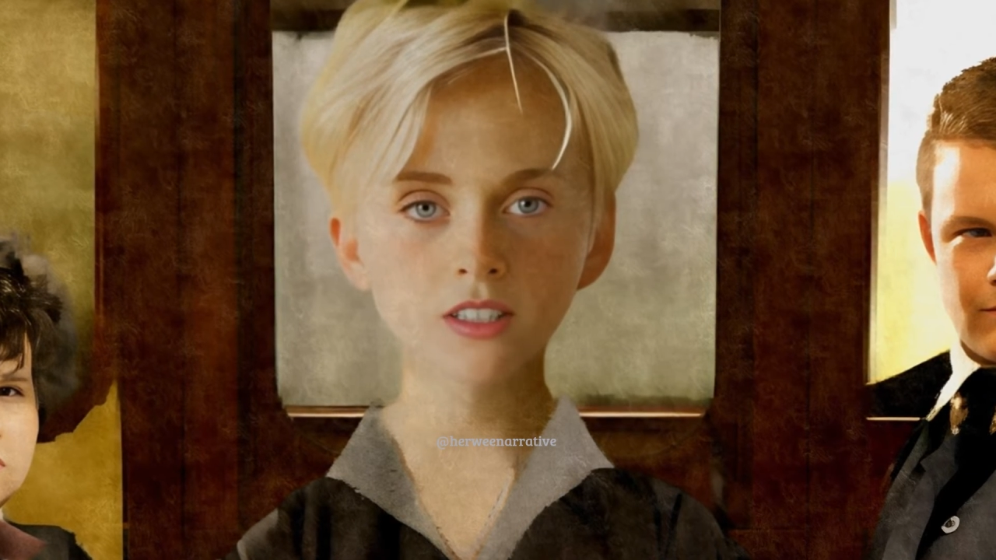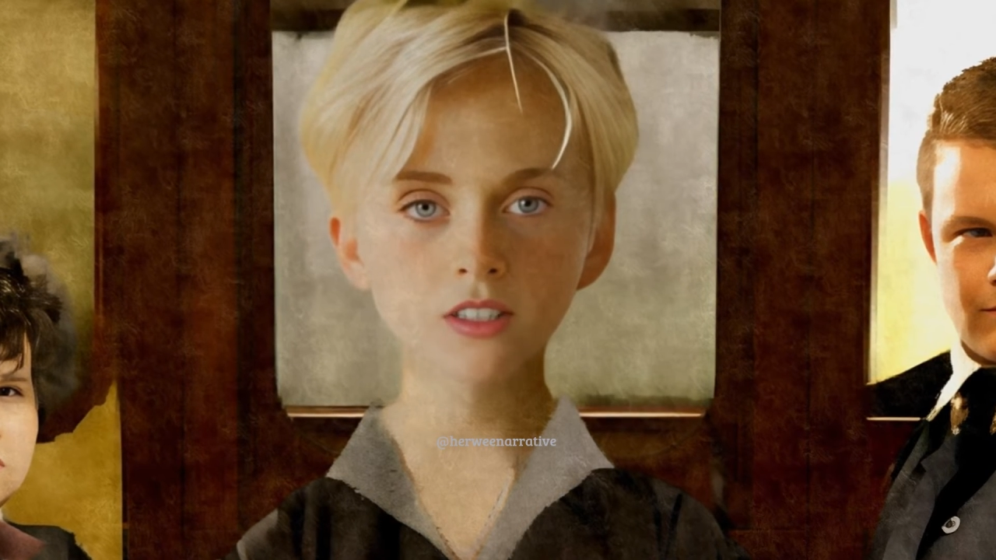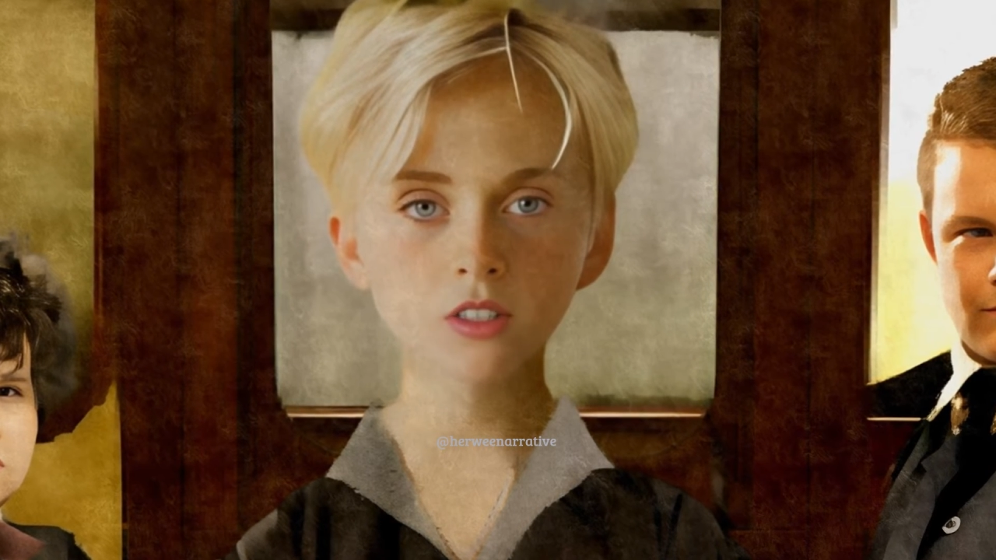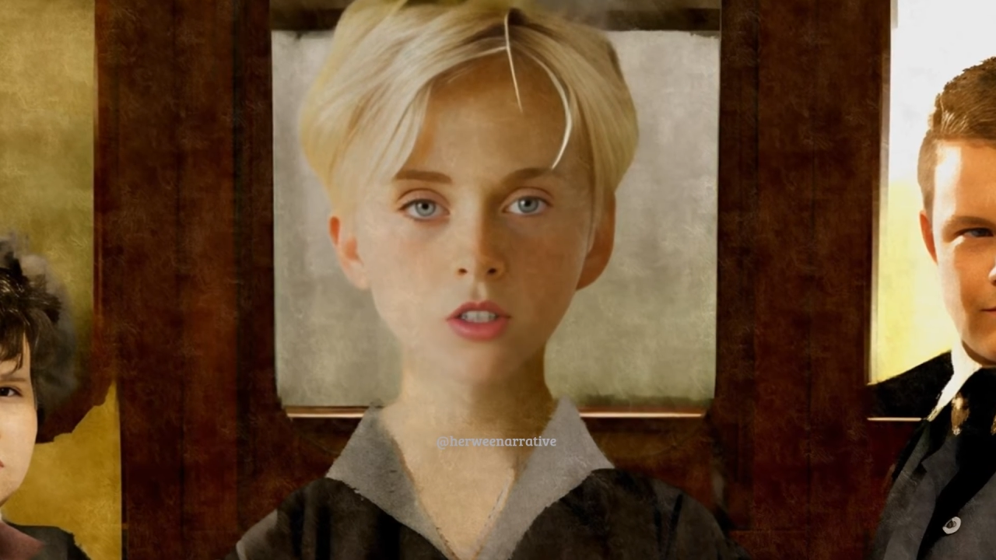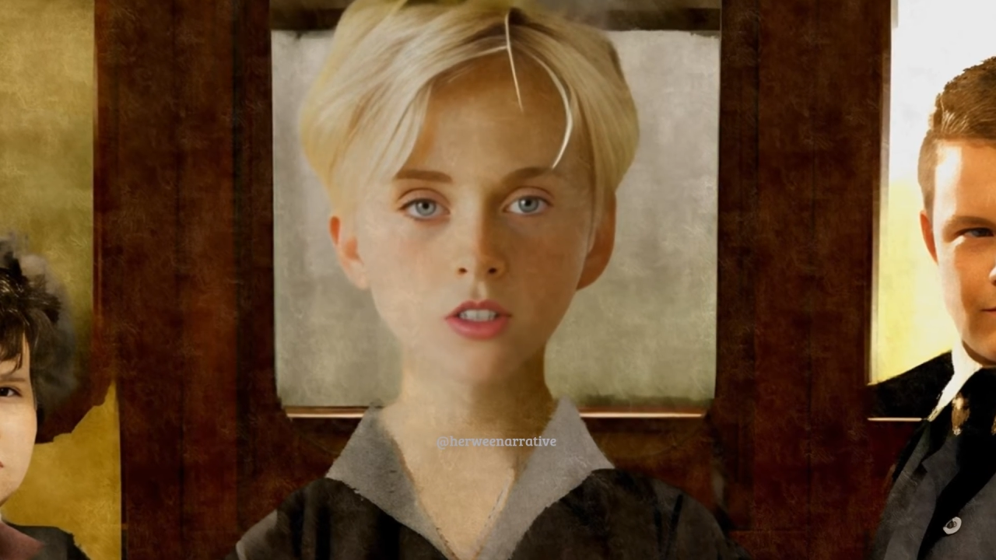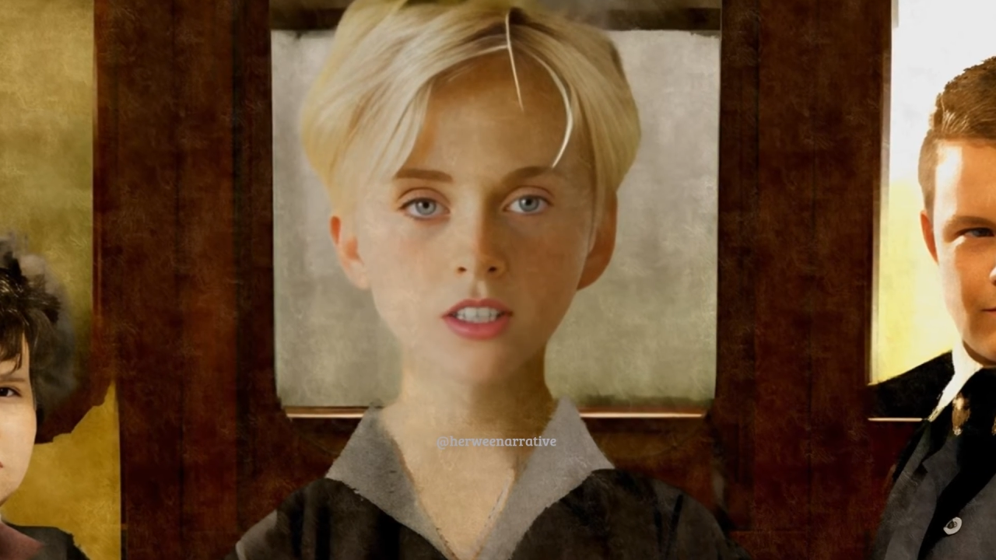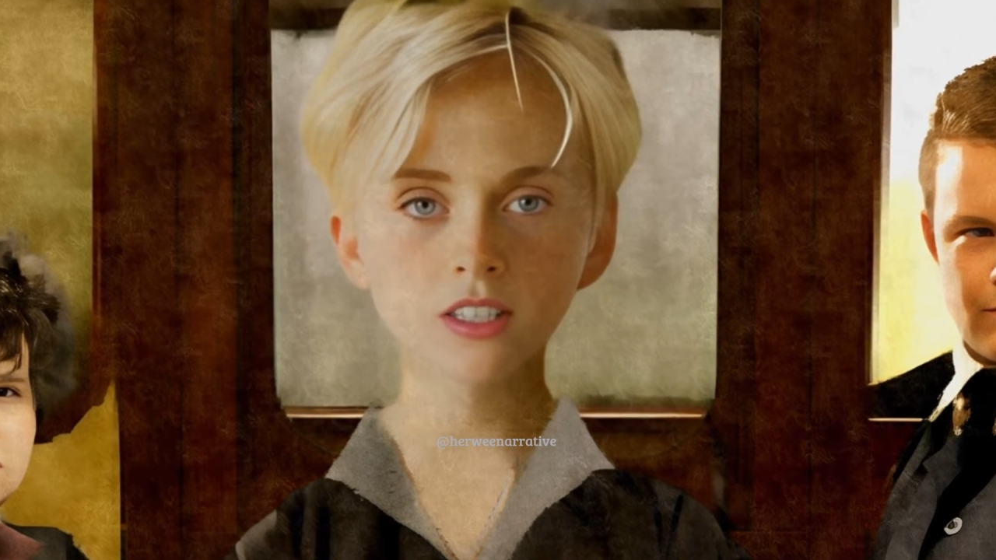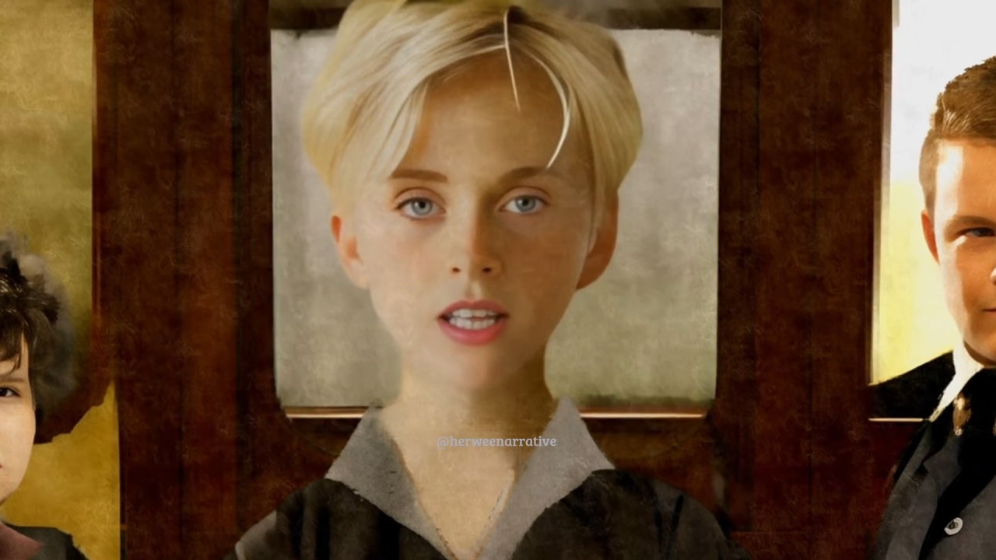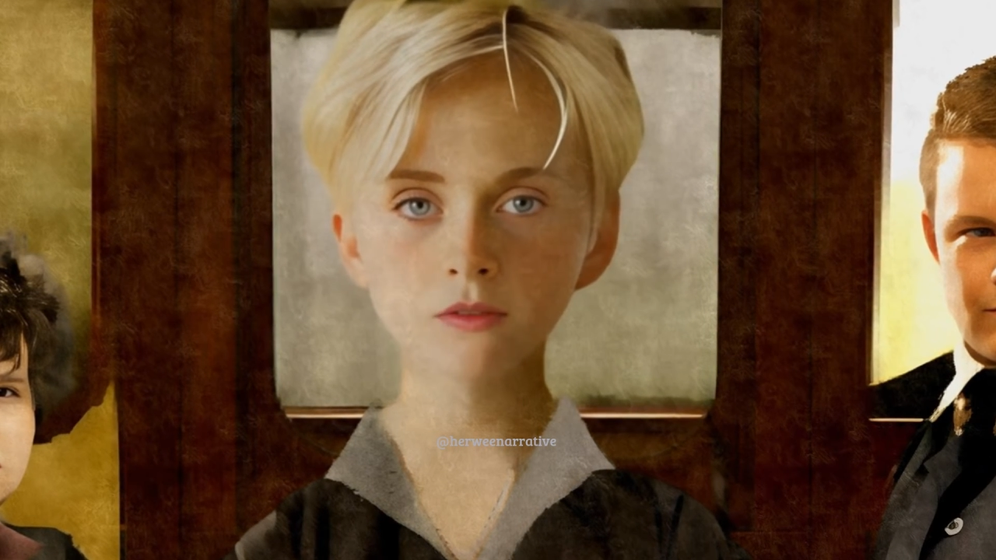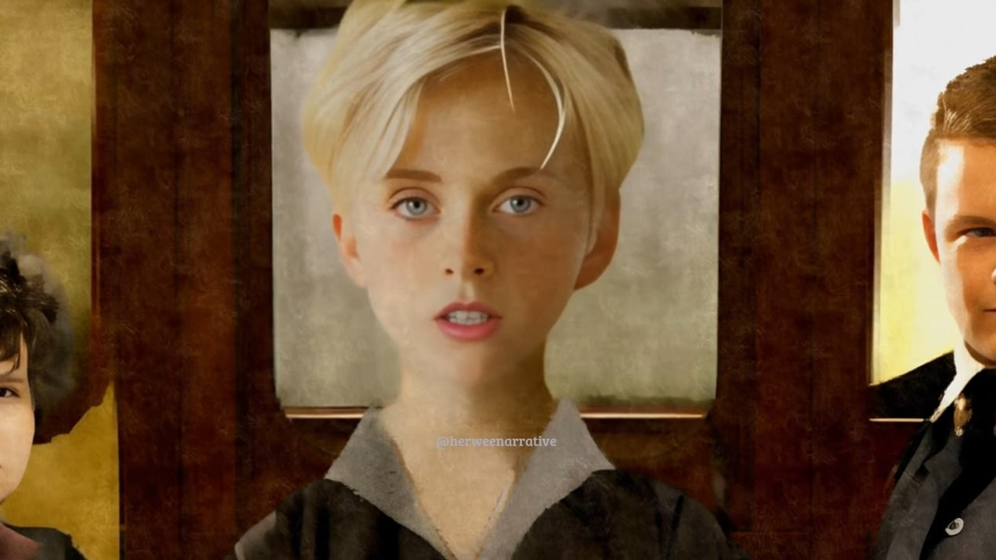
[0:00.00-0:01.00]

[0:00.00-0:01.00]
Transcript: you'll go the same way